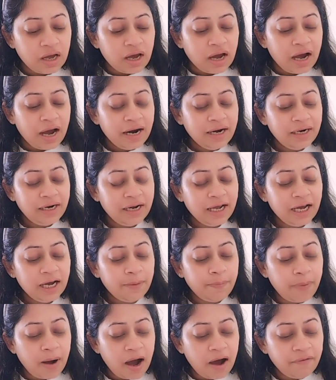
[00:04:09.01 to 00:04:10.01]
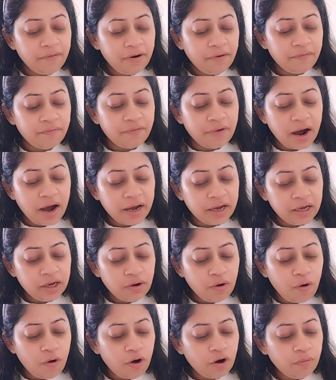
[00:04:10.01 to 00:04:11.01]
I take power y
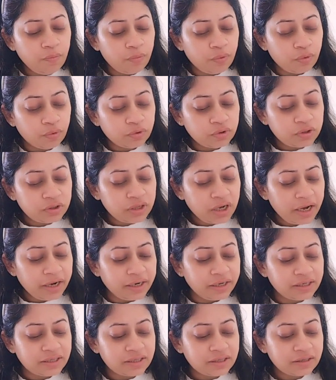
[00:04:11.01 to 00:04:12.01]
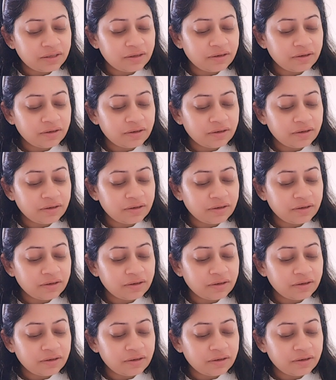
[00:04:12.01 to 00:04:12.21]
on both sides.